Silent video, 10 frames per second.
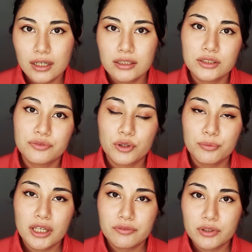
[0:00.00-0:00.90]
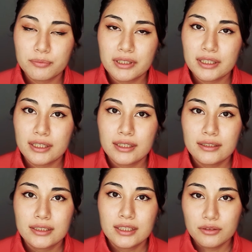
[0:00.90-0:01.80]
So for me, it will be
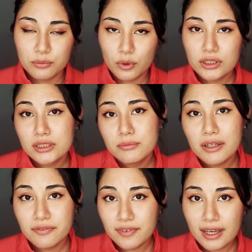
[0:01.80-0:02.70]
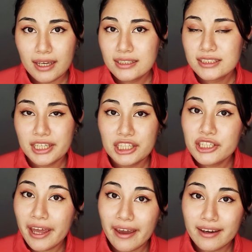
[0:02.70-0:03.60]
washing my face.
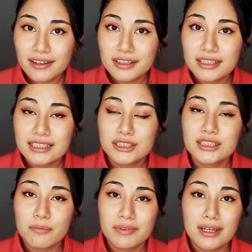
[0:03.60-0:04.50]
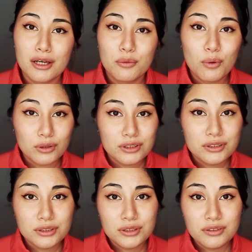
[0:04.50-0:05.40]
Skincare is something I want to
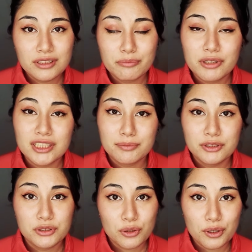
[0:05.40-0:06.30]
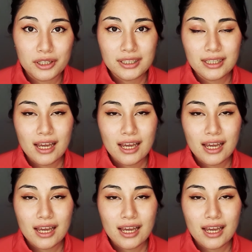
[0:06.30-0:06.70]
do. It brings me joy.